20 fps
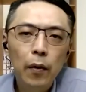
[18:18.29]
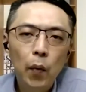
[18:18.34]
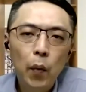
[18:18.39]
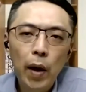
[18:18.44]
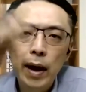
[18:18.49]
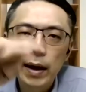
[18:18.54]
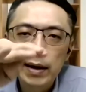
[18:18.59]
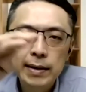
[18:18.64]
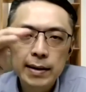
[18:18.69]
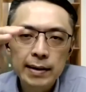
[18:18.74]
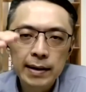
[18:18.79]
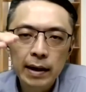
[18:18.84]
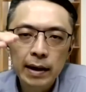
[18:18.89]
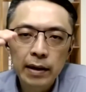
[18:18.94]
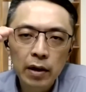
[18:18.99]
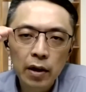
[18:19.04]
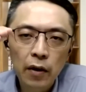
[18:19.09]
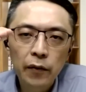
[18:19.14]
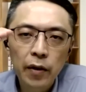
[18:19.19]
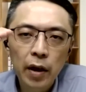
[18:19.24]
where is the
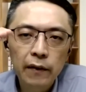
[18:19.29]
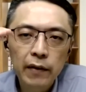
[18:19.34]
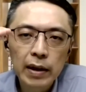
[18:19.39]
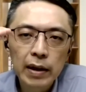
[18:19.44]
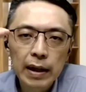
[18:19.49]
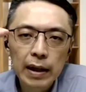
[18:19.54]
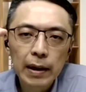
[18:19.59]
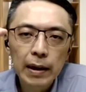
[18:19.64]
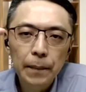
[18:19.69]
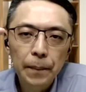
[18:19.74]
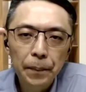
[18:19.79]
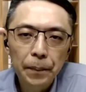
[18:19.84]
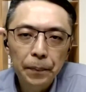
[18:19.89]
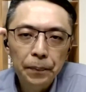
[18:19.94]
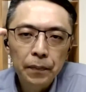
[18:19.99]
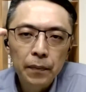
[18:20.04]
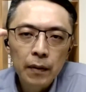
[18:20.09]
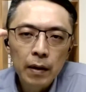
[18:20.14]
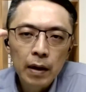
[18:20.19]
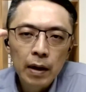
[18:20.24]
center of gravity,
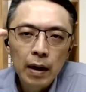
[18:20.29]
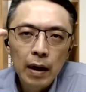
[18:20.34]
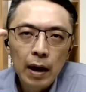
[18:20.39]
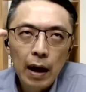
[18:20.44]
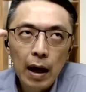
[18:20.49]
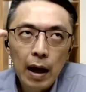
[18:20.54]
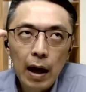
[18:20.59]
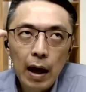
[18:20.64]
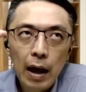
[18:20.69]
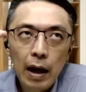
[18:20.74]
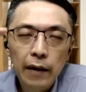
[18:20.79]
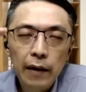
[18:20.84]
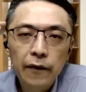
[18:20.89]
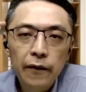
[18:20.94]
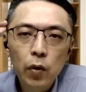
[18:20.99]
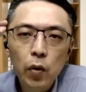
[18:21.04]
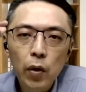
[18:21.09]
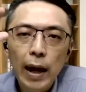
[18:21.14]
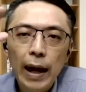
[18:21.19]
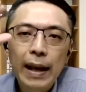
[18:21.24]
if
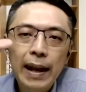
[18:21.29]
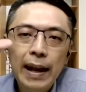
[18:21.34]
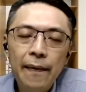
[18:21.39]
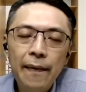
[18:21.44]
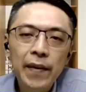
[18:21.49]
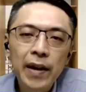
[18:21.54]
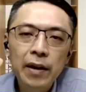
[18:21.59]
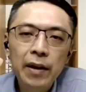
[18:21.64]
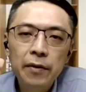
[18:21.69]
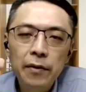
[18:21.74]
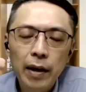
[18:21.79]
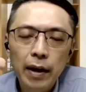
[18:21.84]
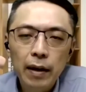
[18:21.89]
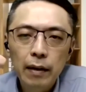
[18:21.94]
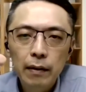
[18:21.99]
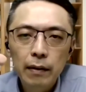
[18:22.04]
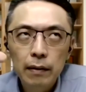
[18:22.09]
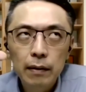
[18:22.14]
you look at London, right,